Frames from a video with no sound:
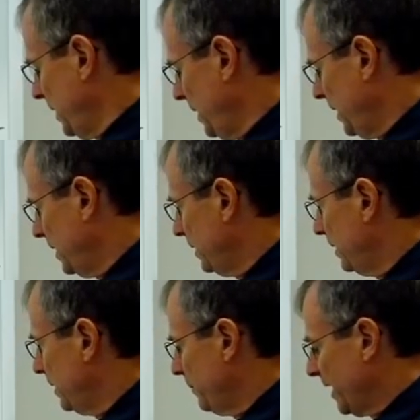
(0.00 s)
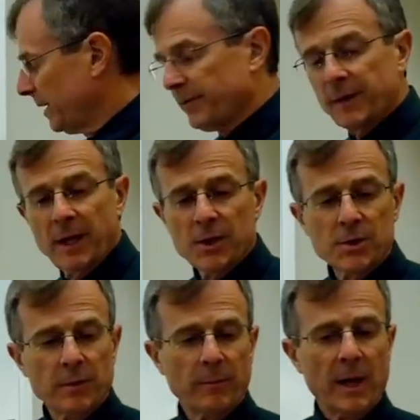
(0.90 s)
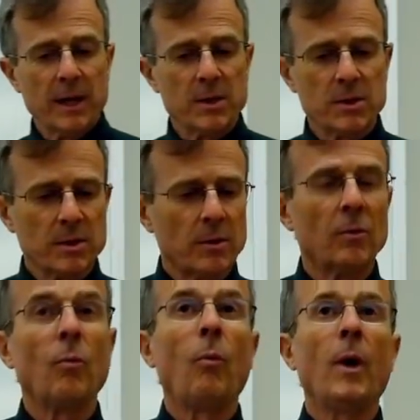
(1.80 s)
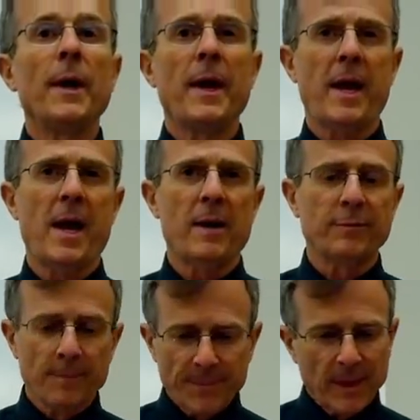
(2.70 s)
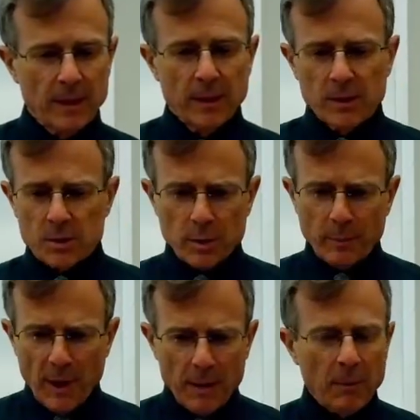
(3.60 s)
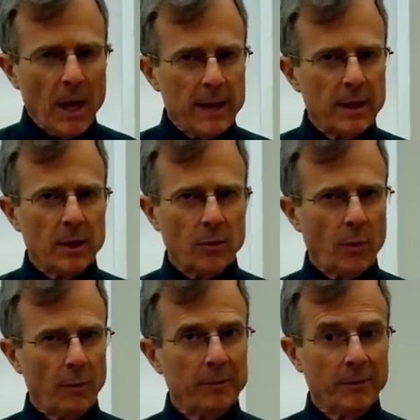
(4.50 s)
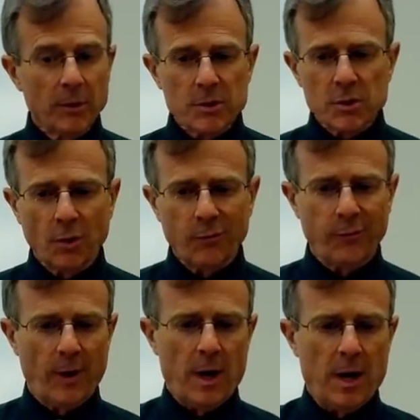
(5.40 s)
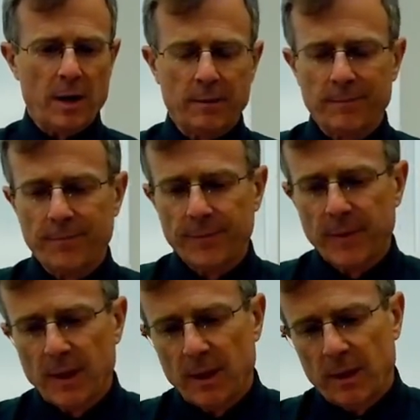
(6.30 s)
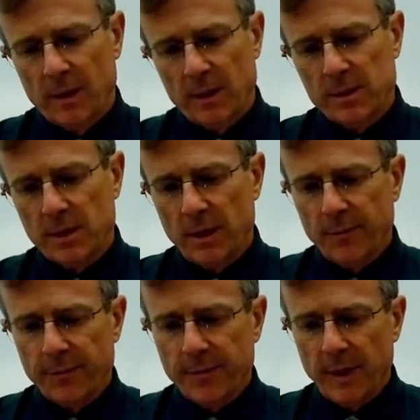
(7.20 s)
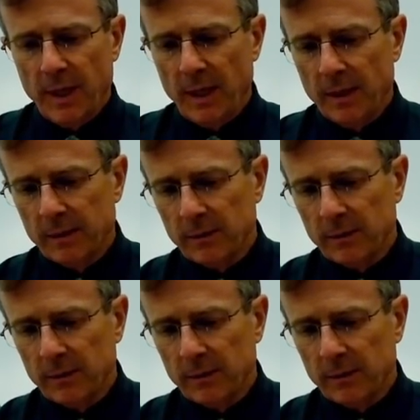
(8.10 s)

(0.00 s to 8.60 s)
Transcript: and a magnification of minus one half. So the bottom line here what we've learned so far is that if the